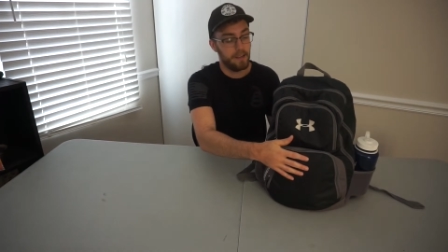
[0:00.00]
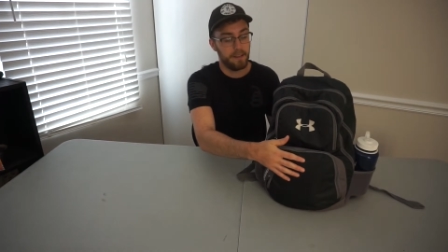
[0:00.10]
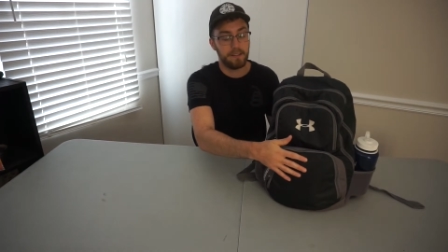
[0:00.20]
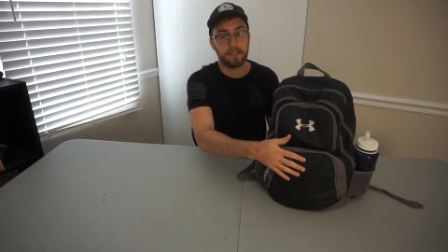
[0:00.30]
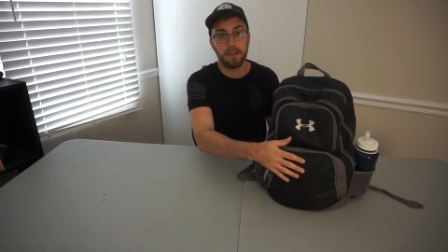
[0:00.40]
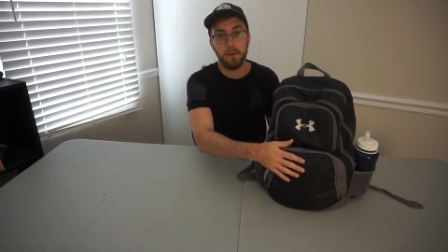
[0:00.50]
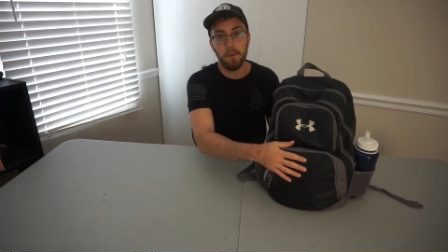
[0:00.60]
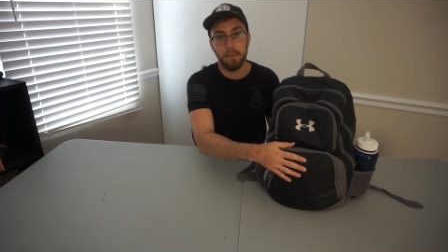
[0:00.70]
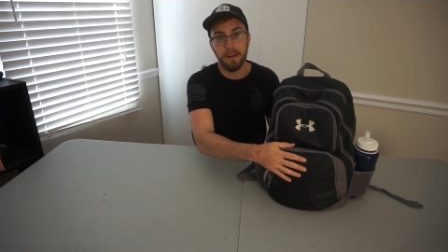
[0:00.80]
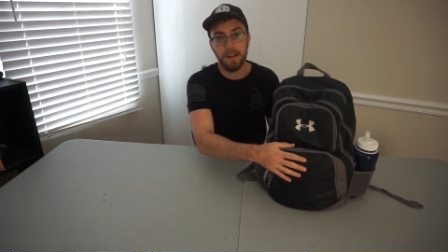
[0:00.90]
Now this get
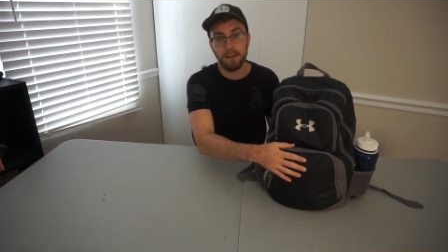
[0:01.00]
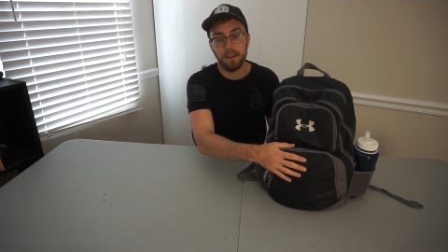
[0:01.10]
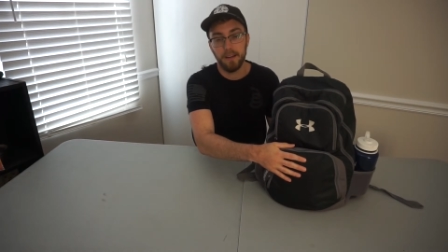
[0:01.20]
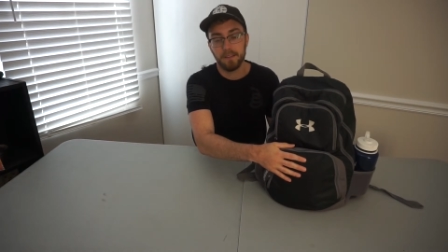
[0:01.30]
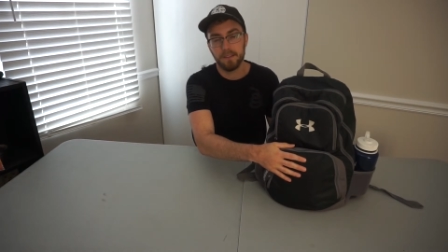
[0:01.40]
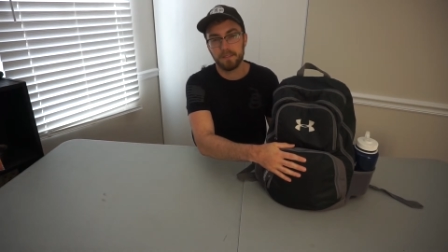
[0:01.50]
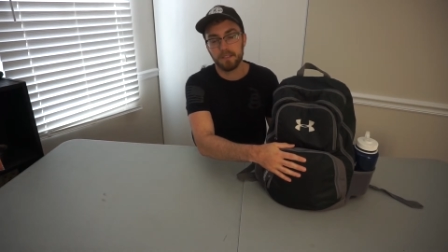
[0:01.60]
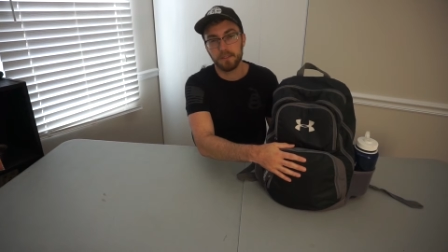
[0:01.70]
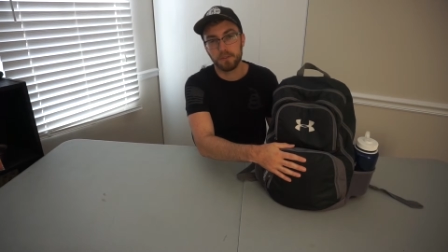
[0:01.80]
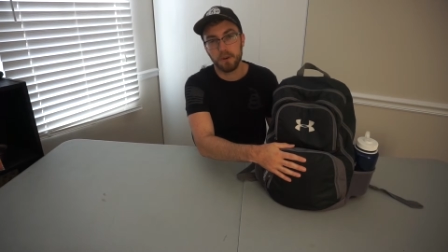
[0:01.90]
home bag lives
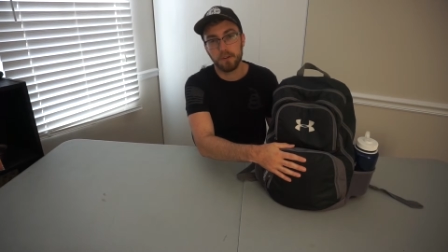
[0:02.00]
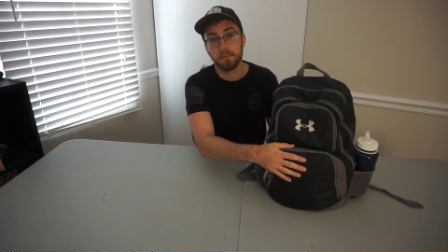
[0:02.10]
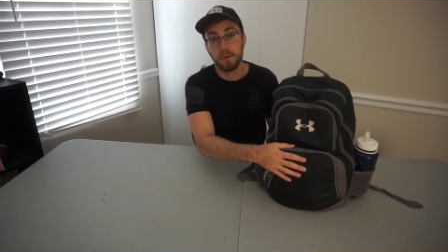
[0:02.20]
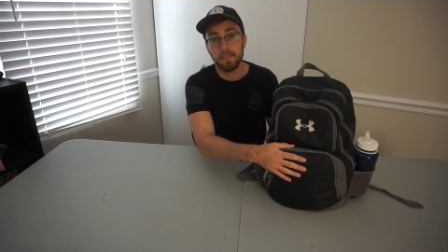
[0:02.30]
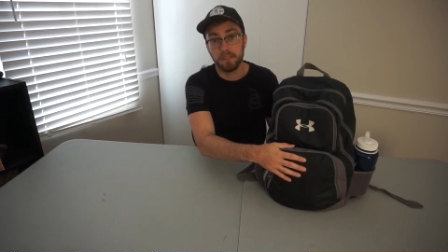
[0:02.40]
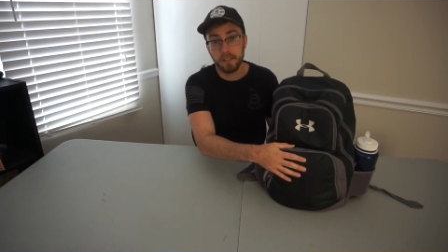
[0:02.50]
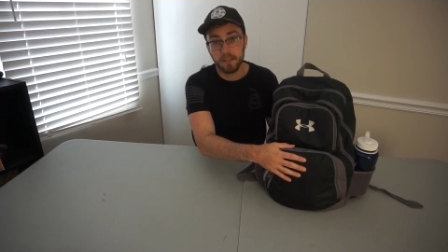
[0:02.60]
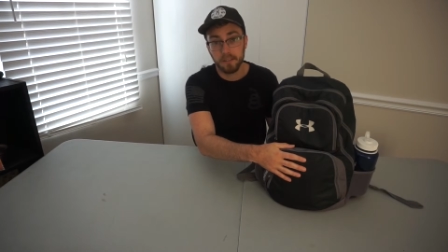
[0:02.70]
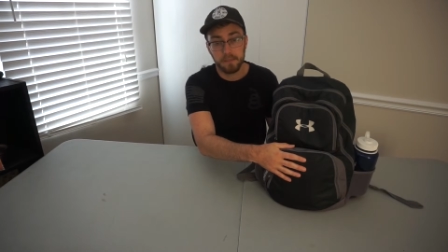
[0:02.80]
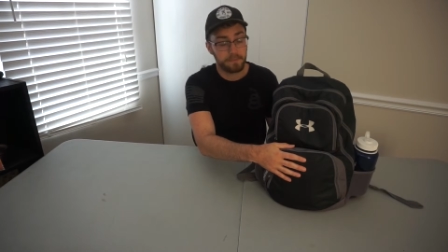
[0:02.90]
in the trunk of my
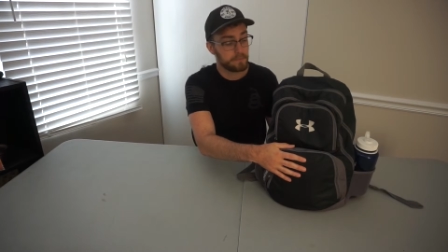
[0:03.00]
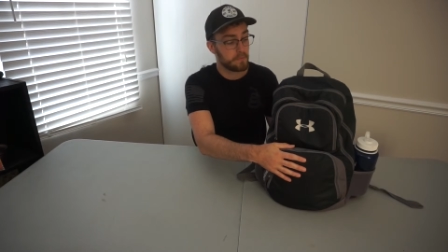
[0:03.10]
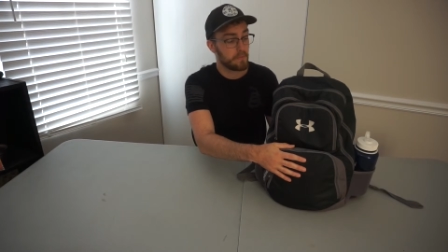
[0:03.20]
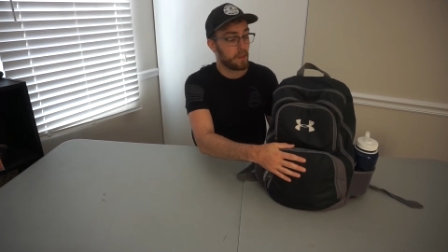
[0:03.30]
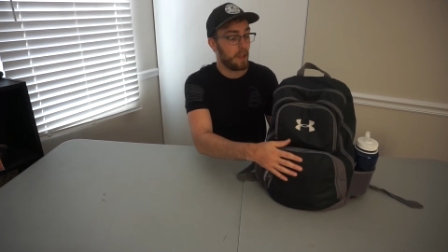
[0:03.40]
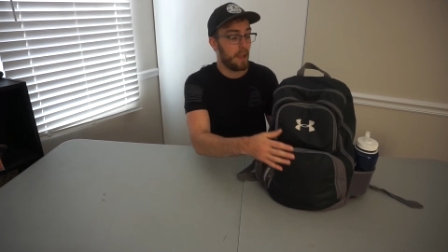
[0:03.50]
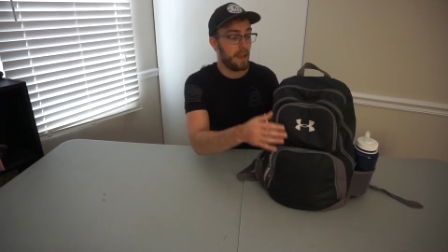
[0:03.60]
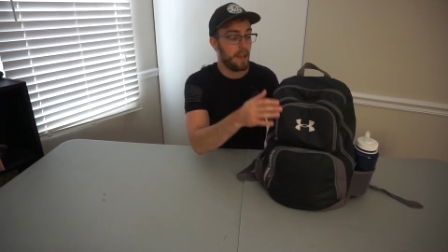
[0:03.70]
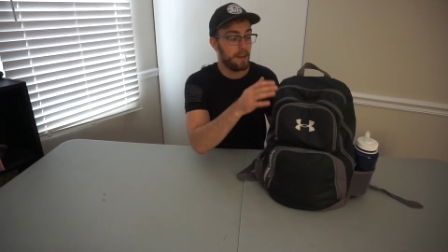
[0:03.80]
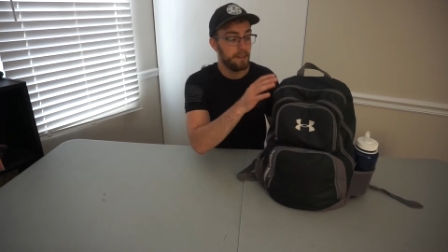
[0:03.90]
vehicle
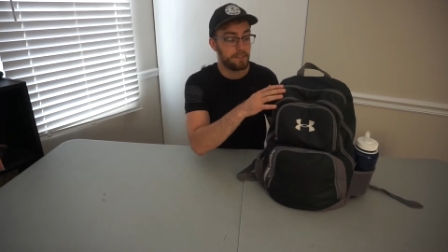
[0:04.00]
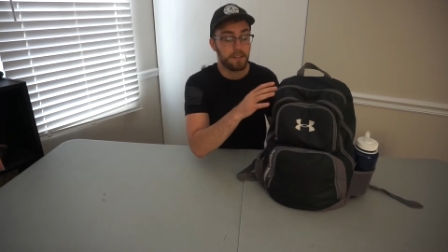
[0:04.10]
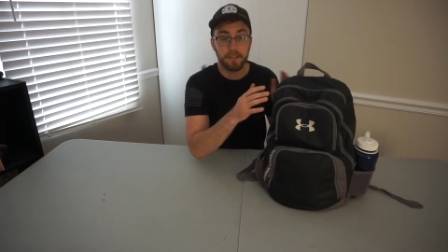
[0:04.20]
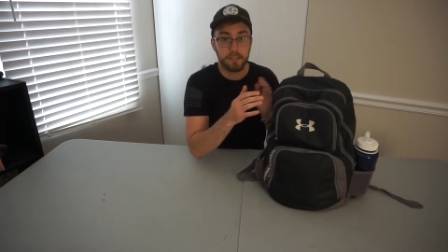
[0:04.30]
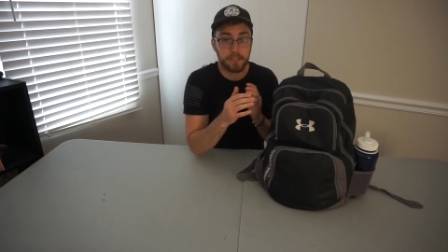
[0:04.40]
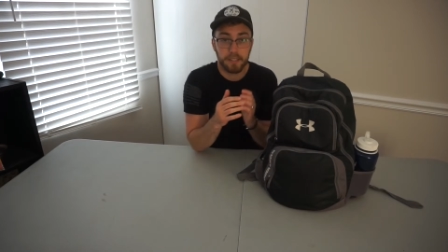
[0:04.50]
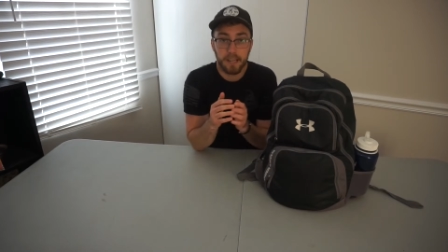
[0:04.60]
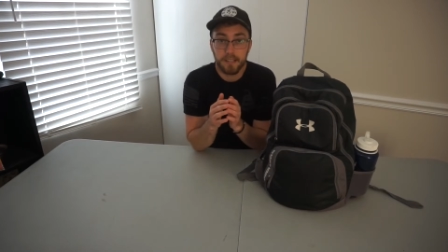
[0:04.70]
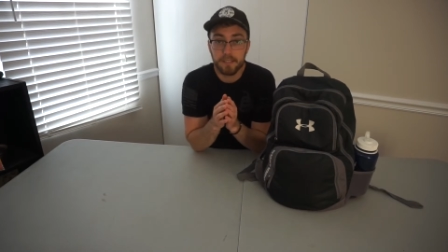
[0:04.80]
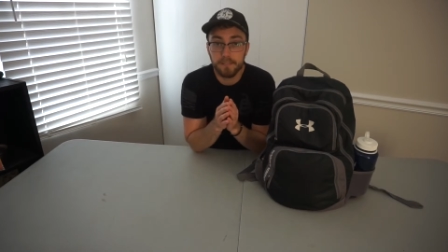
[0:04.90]
and it's there just in
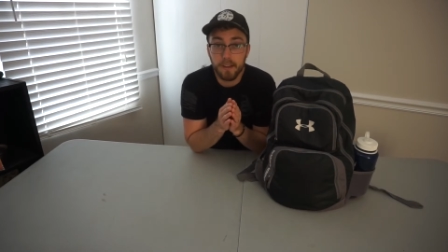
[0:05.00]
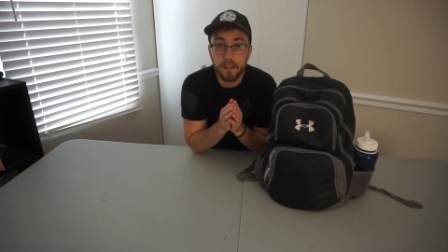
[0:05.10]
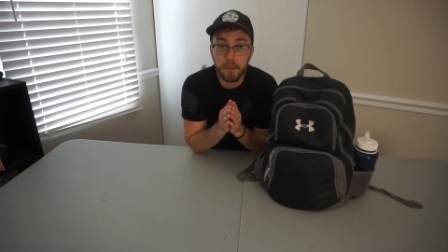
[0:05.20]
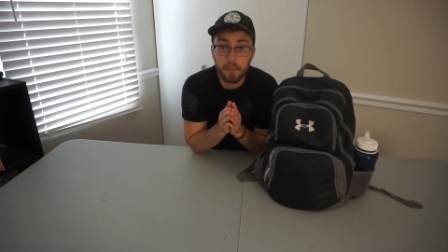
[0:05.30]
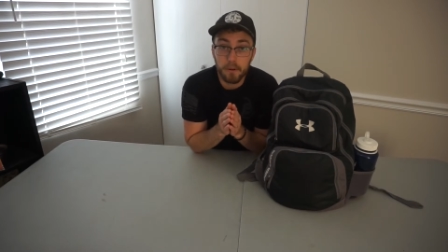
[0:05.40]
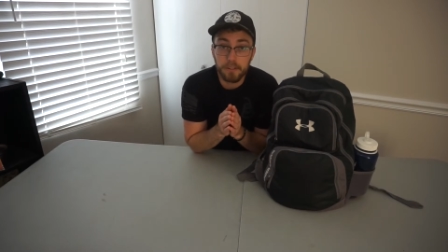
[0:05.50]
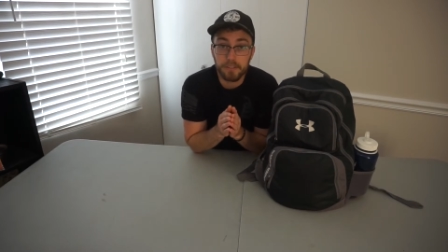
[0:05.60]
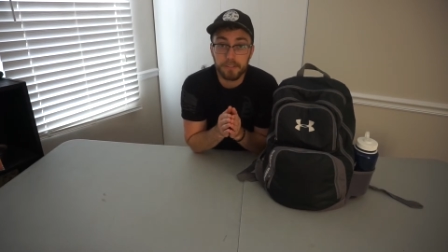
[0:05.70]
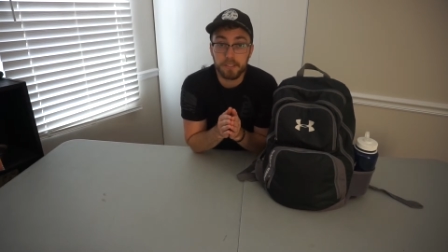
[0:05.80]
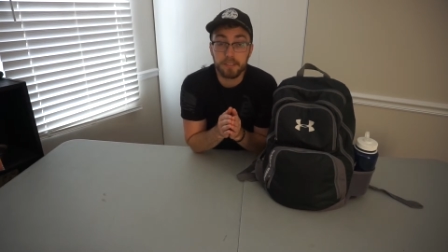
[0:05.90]
case of any
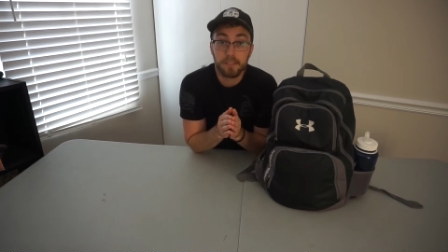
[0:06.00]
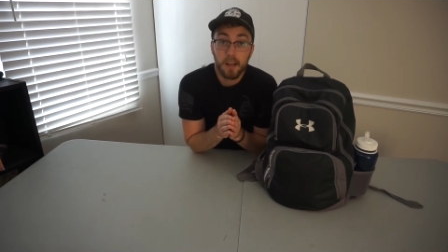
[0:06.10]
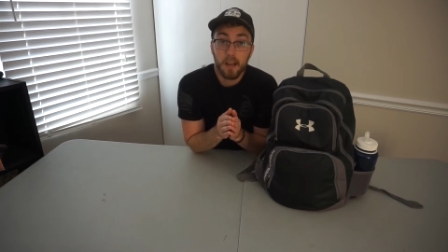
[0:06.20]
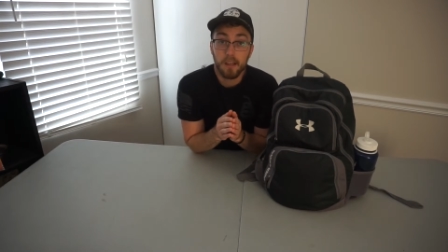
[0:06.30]
emergencies.